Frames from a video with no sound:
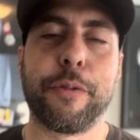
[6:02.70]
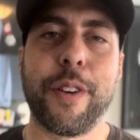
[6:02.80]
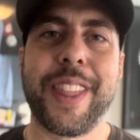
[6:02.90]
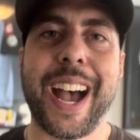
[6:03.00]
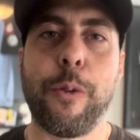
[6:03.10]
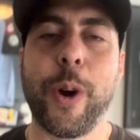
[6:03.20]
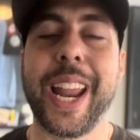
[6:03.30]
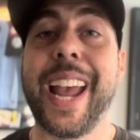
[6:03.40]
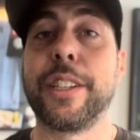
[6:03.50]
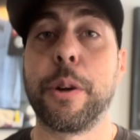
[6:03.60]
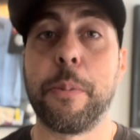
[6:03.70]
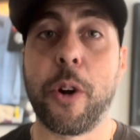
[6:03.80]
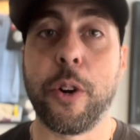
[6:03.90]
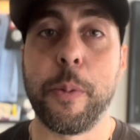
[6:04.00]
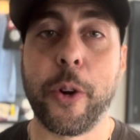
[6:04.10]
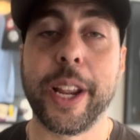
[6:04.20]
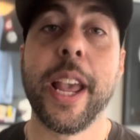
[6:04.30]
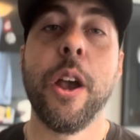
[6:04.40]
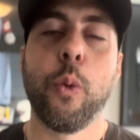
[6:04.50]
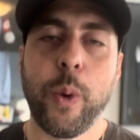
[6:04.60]
for that one. And tomorrow morning,
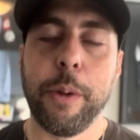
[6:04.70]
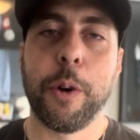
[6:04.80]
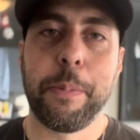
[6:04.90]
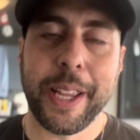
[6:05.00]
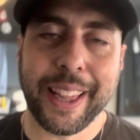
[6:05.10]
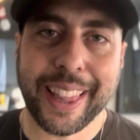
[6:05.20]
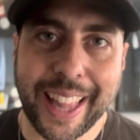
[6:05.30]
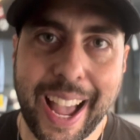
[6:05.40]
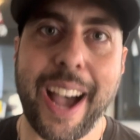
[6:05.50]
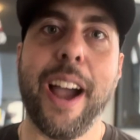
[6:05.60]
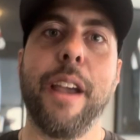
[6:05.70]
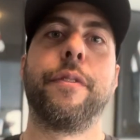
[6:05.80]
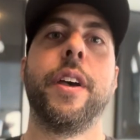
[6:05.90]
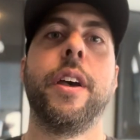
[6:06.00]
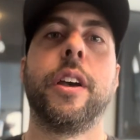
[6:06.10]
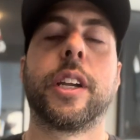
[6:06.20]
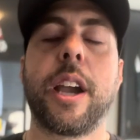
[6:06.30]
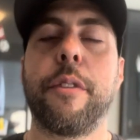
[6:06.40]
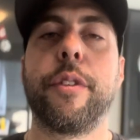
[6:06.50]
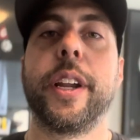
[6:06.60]
we will be live
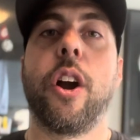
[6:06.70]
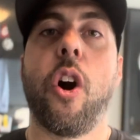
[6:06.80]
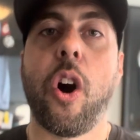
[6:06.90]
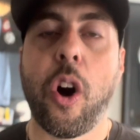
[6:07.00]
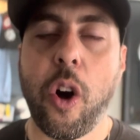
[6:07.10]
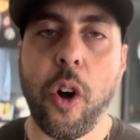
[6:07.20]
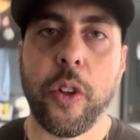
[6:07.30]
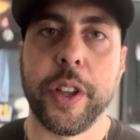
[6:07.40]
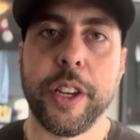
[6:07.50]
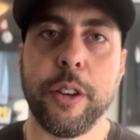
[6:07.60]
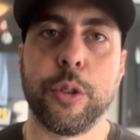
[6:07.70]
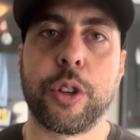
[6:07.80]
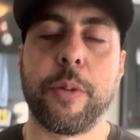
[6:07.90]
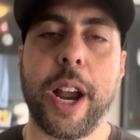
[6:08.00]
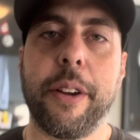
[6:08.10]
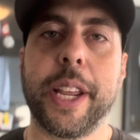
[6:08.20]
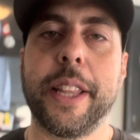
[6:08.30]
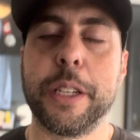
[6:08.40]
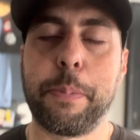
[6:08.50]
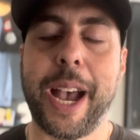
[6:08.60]
covering all the news surrounding in
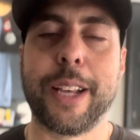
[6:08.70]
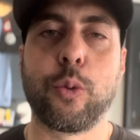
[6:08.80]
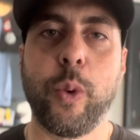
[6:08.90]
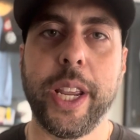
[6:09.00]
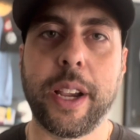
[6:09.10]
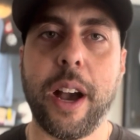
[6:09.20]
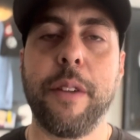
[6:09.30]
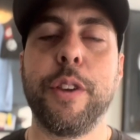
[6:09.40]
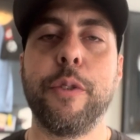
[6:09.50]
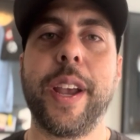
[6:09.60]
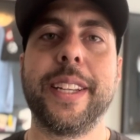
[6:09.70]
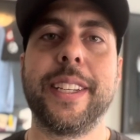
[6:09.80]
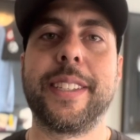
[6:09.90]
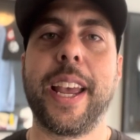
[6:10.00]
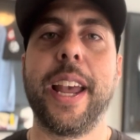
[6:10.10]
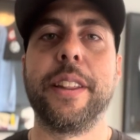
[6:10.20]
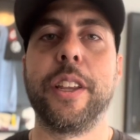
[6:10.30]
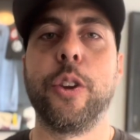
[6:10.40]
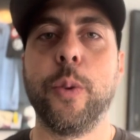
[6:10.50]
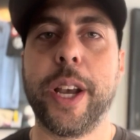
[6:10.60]
this past week of Juventus and the
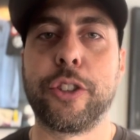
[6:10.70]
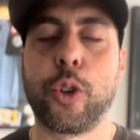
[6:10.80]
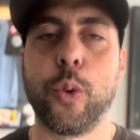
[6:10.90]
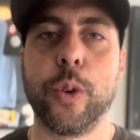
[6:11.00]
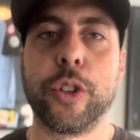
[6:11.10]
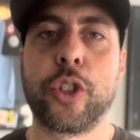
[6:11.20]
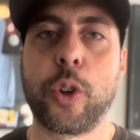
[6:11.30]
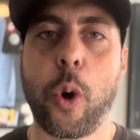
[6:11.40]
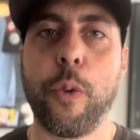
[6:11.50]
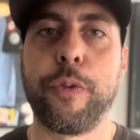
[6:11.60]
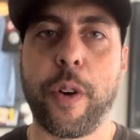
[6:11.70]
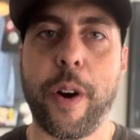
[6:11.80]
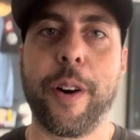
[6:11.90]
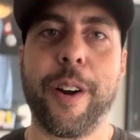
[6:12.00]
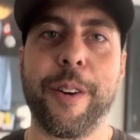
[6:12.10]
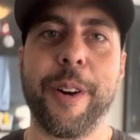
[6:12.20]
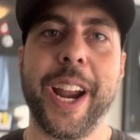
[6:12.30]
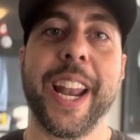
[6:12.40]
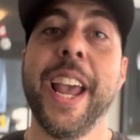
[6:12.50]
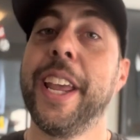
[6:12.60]
U.S. tour so far. All
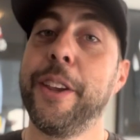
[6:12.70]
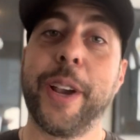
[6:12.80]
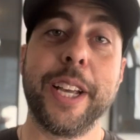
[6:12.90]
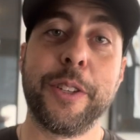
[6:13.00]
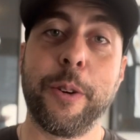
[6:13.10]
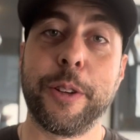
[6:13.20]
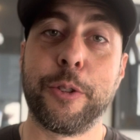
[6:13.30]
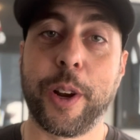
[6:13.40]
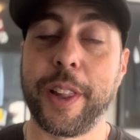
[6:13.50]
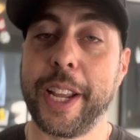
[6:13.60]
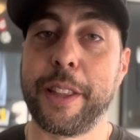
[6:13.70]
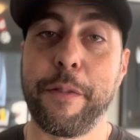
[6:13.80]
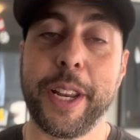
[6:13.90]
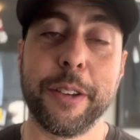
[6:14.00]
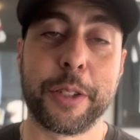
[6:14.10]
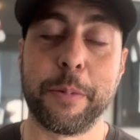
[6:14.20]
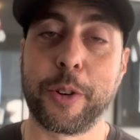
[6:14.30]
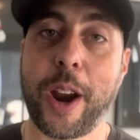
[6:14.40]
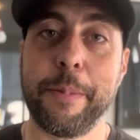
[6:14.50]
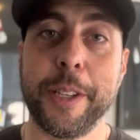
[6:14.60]
right, you guys know the drill. Like the video,
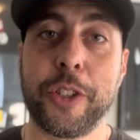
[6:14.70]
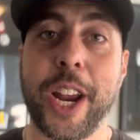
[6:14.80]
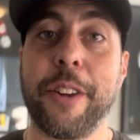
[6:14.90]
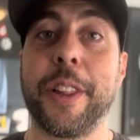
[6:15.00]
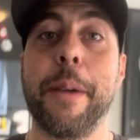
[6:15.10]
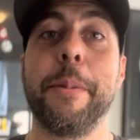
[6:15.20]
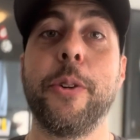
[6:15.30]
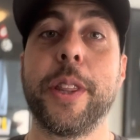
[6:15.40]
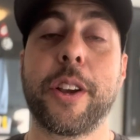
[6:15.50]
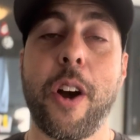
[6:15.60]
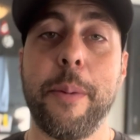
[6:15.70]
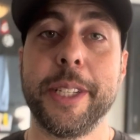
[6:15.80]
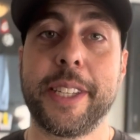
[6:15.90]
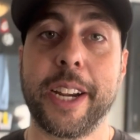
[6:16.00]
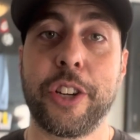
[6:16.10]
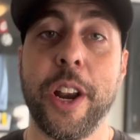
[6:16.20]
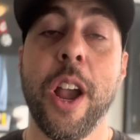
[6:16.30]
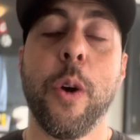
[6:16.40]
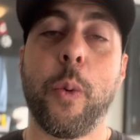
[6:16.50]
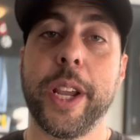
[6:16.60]
subscribe to the channel. Let me know in the comment section
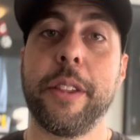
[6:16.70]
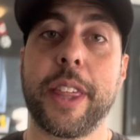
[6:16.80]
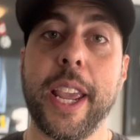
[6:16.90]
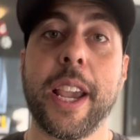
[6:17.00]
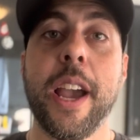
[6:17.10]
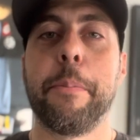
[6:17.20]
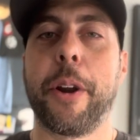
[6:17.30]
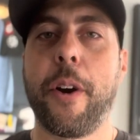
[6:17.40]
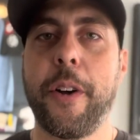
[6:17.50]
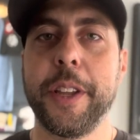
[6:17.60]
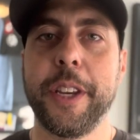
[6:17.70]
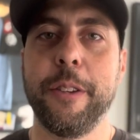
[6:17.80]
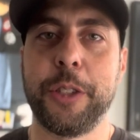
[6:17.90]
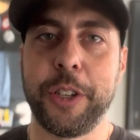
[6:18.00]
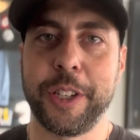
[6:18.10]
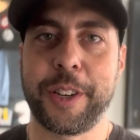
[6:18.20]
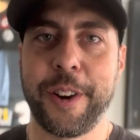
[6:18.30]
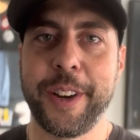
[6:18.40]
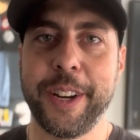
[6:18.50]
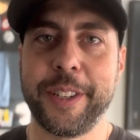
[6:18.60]
what you think about all the news you just
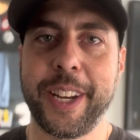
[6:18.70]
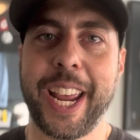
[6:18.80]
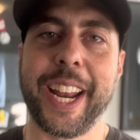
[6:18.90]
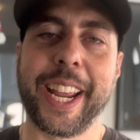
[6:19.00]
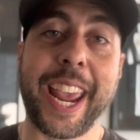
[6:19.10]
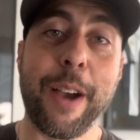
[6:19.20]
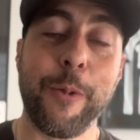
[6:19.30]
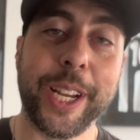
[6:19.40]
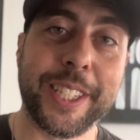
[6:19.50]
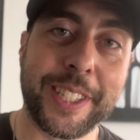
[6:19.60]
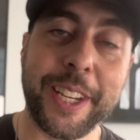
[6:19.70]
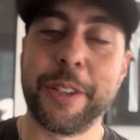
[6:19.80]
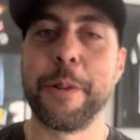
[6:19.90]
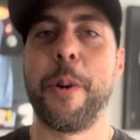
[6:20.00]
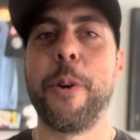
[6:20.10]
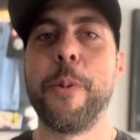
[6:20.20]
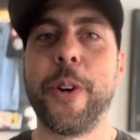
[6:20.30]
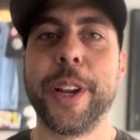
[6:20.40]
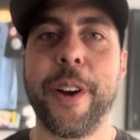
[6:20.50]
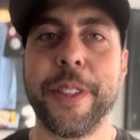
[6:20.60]
heard here today, and I can't wait to see you tomorrow
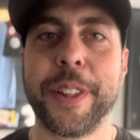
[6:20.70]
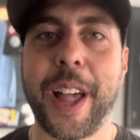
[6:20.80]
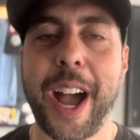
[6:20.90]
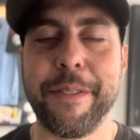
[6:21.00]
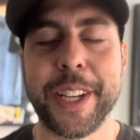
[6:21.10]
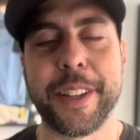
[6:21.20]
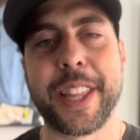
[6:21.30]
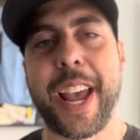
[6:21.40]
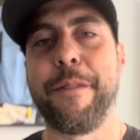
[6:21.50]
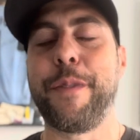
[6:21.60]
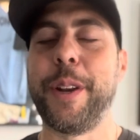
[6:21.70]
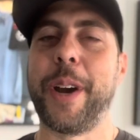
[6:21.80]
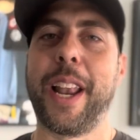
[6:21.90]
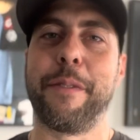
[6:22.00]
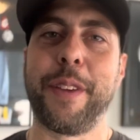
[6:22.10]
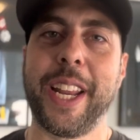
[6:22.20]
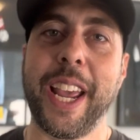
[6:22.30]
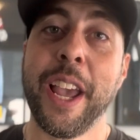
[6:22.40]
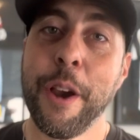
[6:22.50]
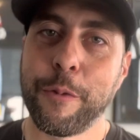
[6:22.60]
morning on the live. Till then, fino alla
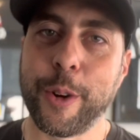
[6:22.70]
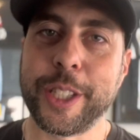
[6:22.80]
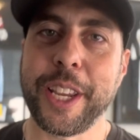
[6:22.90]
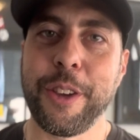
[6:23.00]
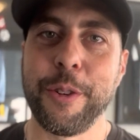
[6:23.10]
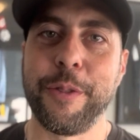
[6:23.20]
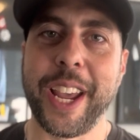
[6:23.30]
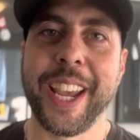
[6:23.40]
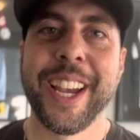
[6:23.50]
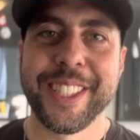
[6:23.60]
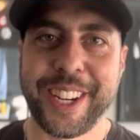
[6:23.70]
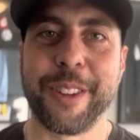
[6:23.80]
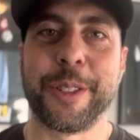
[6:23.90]
fine, forza Juve, ciao